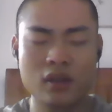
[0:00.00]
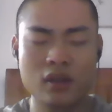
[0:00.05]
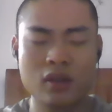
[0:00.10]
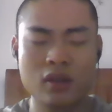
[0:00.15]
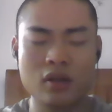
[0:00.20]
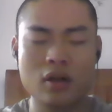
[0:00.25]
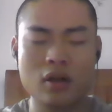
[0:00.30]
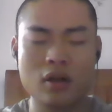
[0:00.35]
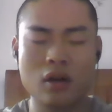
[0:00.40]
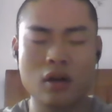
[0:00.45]

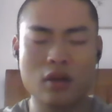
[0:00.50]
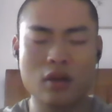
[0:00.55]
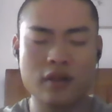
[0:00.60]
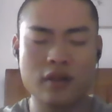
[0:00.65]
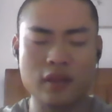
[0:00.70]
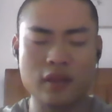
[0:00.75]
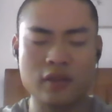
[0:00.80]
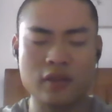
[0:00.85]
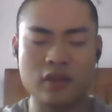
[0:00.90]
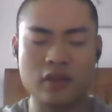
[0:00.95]
all
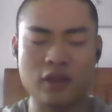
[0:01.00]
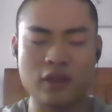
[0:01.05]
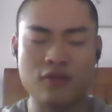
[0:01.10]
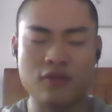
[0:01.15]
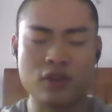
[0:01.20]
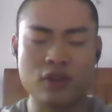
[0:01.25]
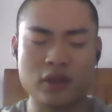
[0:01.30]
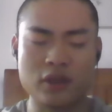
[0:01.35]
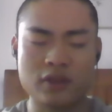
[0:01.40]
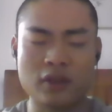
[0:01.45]
these
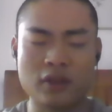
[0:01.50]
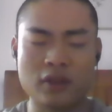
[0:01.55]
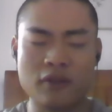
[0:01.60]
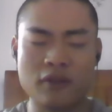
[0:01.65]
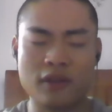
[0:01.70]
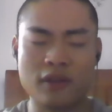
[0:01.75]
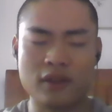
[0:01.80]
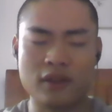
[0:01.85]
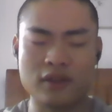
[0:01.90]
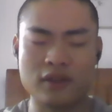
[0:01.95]
different
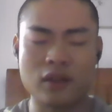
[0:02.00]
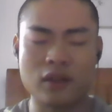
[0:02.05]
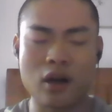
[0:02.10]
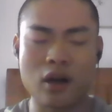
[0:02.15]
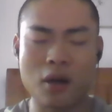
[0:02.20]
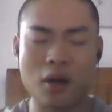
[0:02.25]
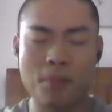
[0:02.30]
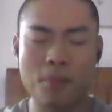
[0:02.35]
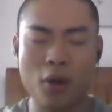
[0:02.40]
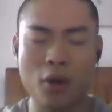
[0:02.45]
services
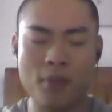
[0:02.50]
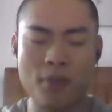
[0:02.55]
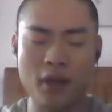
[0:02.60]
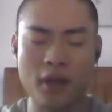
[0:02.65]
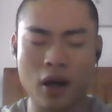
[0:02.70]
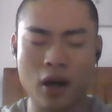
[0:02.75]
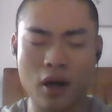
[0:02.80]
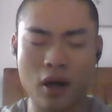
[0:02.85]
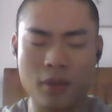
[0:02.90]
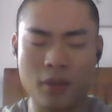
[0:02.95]
are popping
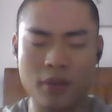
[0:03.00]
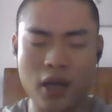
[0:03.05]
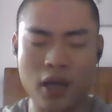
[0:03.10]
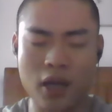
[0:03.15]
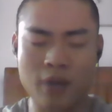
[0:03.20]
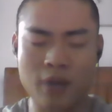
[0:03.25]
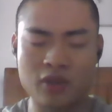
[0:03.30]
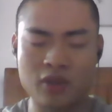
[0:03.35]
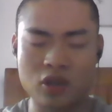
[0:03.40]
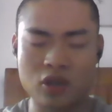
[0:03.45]
up.
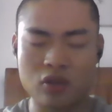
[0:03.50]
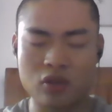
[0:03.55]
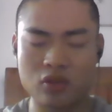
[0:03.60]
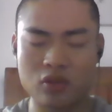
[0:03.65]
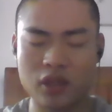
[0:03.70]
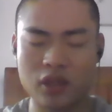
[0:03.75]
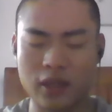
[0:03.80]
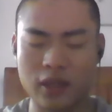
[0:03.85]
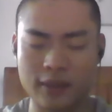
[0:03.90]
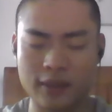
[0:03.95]

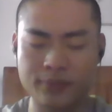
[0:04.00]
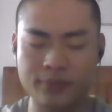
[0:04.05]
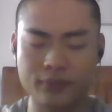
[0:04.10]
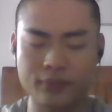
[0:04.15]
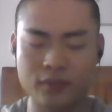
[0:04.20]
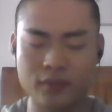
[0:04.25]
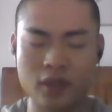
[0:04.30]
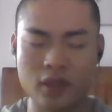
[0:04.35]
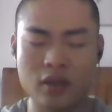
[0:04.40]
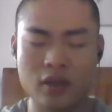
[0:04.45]
Absolutely.
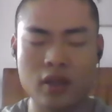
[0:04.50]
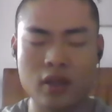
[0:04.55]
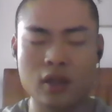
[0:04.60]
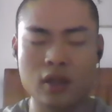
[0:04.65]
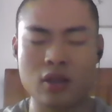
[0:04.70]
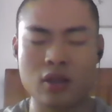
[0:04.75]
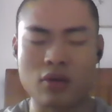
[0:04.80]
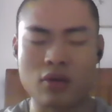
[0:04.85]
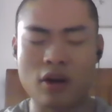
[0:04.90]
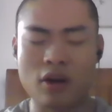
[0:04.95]

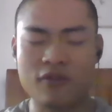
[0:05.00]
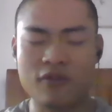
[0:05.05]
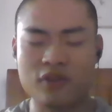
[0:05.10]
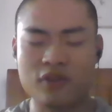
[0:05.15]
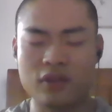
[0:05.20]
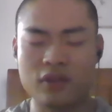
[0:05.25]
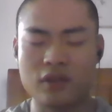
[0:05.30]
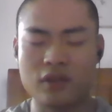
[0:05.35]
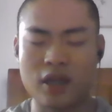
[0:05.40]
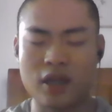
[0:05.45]
Graph
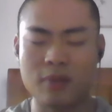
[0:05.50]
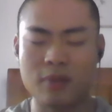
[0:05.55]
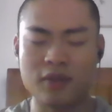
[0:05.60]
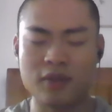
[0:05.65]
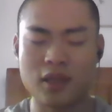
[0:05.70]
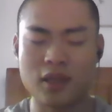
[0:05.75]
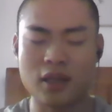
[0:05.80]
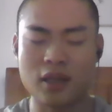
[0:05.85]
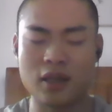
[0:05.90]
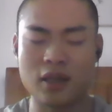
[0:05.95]

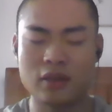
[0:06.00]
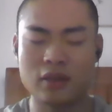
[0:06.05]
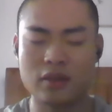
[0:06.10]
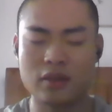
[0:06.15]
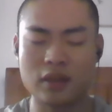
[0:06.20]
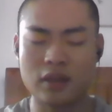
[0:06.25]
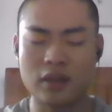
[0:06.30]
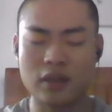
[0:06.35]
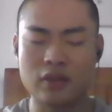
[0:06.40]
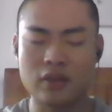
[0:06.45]
CMS
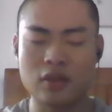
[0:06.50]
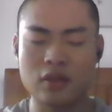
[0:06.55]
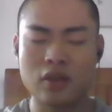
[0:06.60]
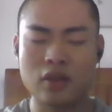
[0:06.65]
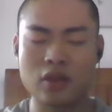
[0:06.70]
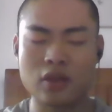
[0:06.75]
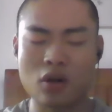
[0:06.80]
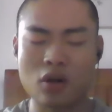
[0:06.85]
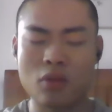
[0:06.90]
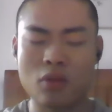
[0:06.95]
is not
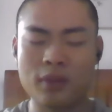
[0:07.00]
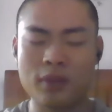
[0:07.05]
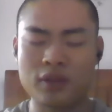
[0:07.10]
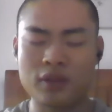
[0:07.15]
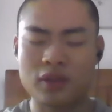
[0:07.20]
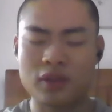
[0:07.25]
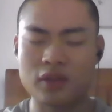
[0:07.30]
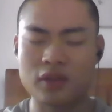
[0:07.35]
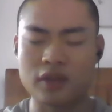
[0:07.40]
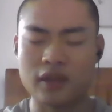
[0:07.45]
open
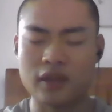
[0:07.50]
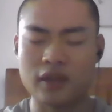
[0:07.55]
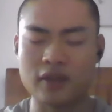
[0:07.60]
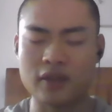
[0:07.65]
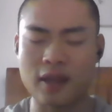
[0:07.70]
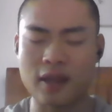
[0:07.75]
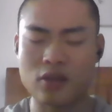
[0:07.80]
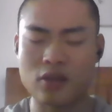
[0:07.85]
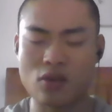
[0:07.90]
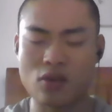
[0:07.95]
source. Is
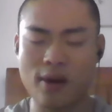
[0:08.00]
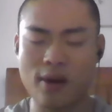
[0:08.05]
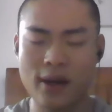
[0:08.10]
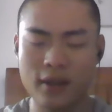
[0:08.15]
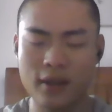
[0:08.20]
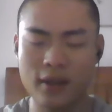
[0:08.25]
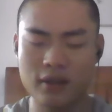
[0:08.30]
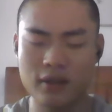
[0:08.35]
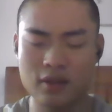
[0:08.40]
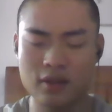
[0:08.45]
that
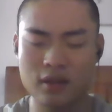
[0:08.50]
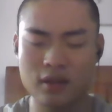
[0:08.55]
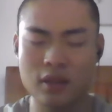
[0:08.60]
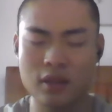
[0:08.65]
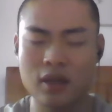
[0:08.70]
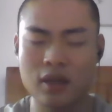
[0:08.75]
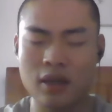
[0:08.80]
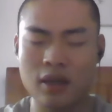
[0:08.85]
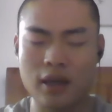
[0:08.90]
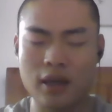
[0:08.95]
right?
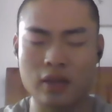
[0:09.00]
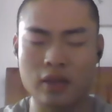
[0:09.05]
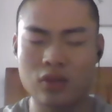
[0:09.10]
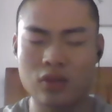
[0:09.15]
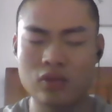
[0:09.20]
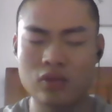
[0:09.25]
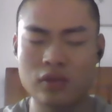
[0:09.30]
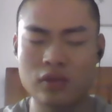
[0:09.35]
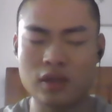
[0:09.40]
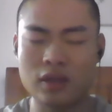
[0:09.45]
I
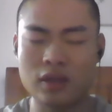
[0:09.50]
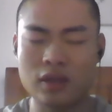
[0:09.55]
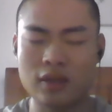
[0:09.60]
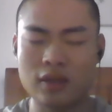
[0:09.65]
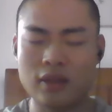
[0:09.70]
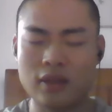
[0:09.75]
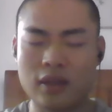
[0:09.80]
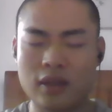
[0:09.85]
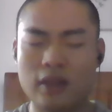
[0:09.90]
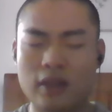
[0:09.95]
don't think it
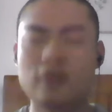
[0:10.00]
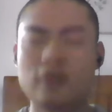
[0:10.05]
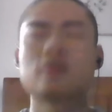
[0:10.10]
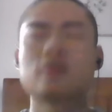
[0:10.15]
is.